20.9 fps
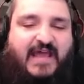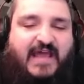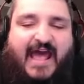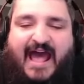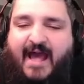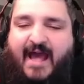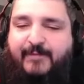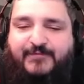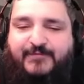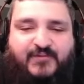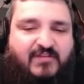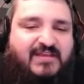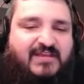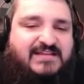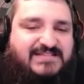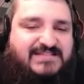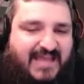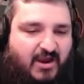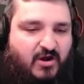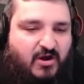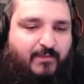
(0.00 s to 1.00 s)
Absolutely
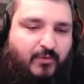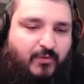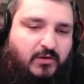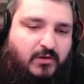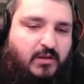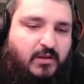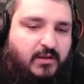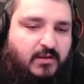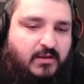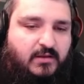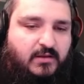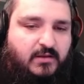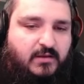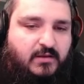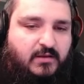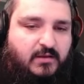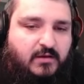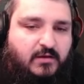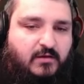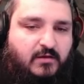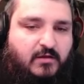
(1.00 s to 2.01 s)
terrible.
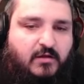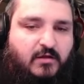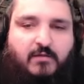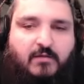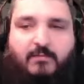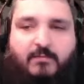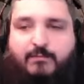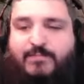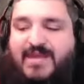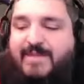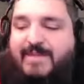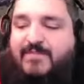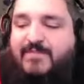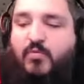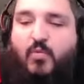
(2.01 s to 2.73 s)
Maybe we'll